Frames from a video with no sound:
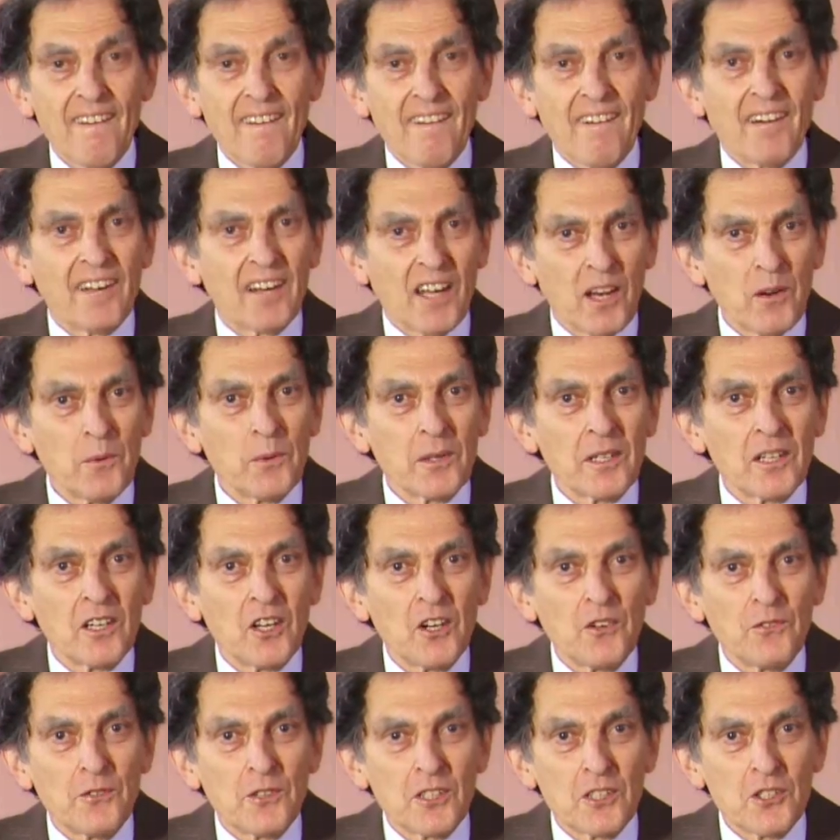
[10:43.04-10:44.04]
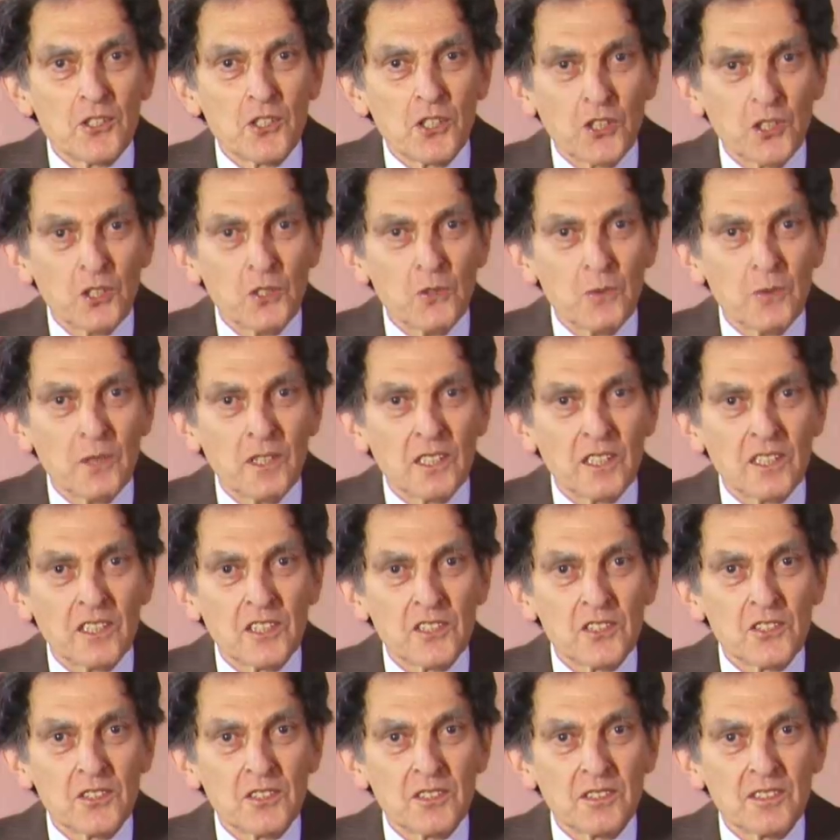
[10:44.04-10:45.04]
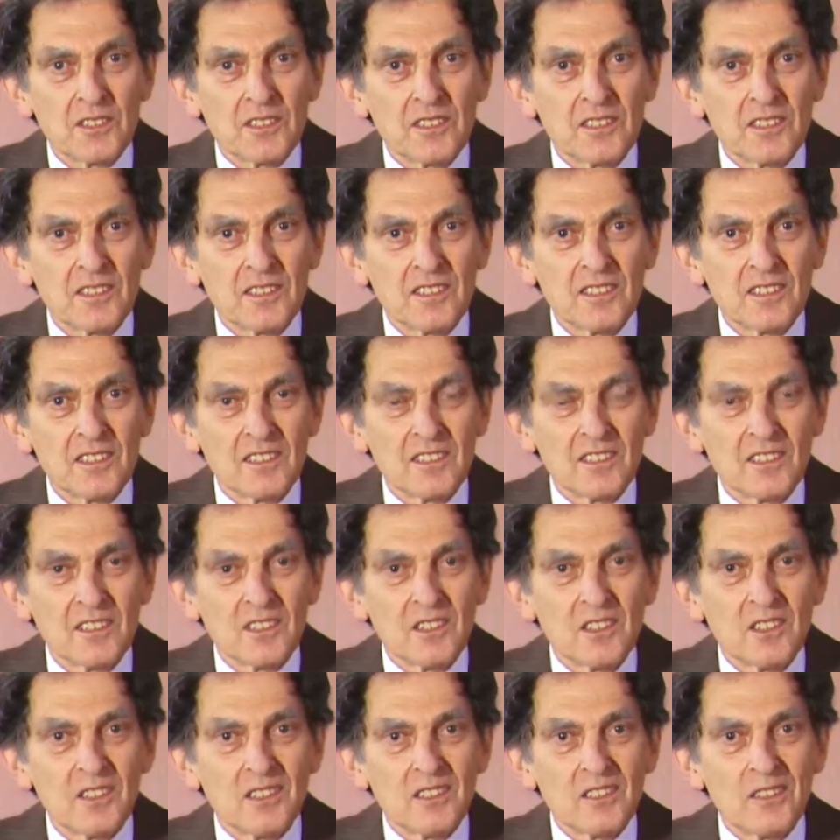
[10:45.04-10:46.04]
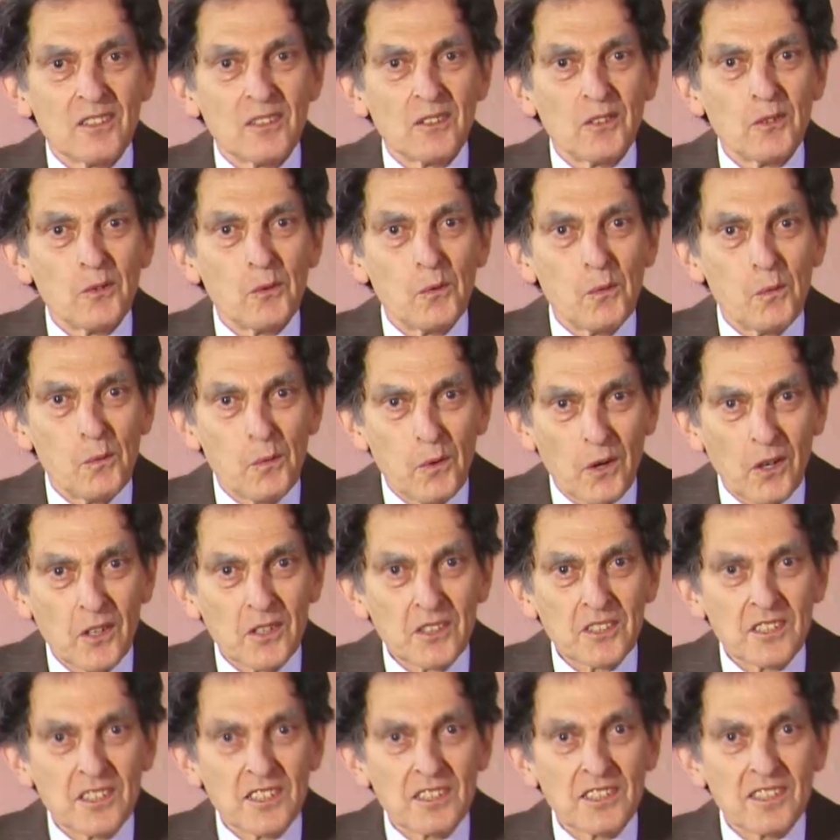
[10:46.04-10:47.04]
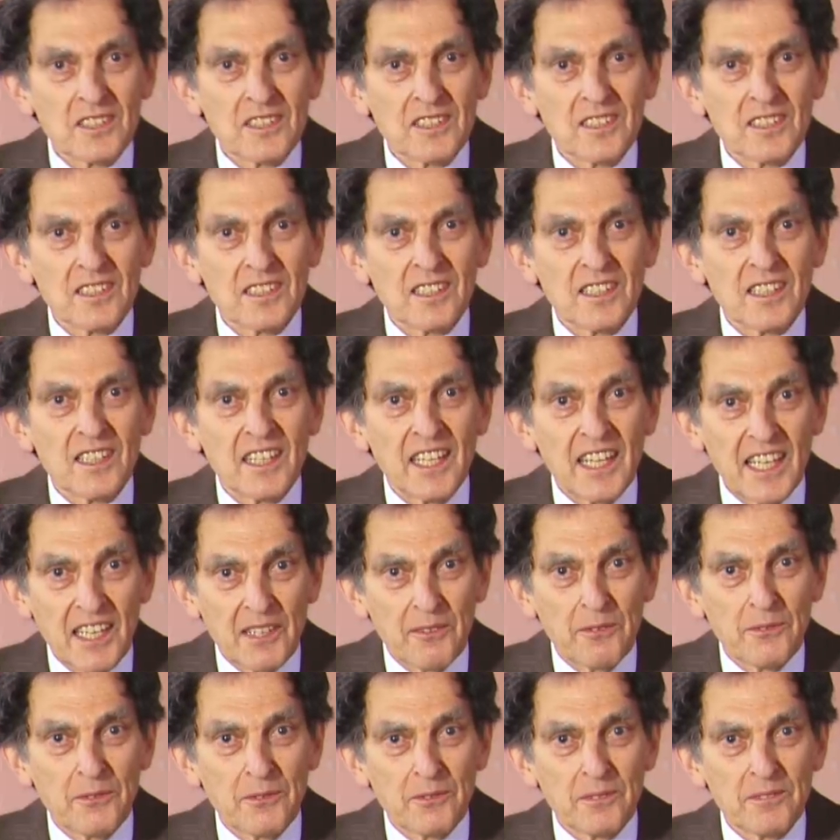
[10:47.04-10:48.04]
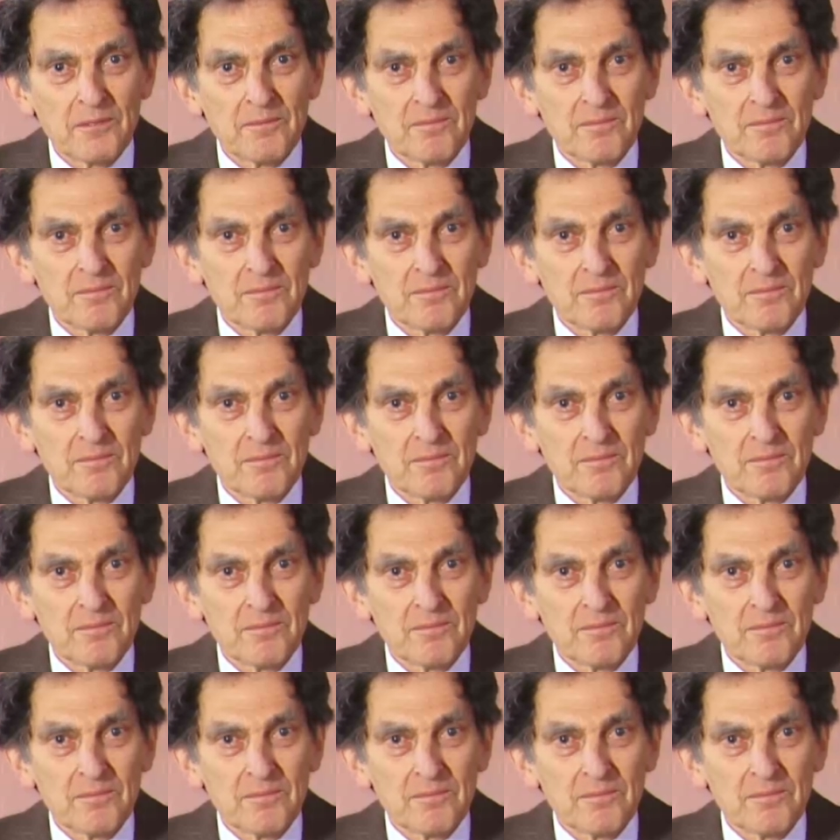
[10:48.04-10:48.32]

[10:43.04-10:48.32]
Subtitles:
And I want to offer two words. What if?